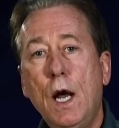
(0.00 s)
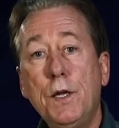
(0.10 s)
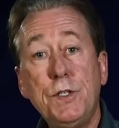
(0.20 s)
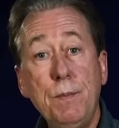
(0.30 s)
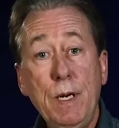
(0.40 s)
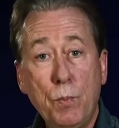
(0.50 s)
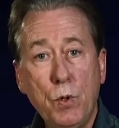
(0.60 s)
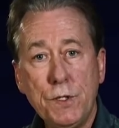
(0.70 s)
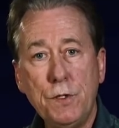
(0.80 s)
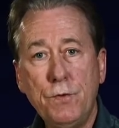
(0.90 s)
uh, send me to
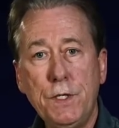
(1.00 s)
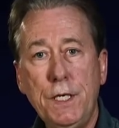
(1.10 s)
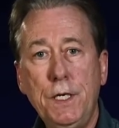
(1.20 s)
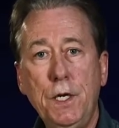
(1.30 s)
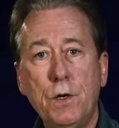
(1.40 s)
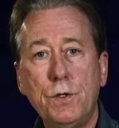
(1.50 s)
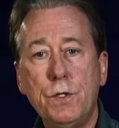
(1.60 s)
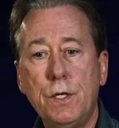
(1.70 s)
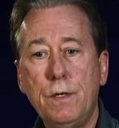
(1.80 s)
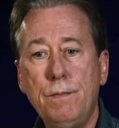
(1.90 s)
prison for 10 years.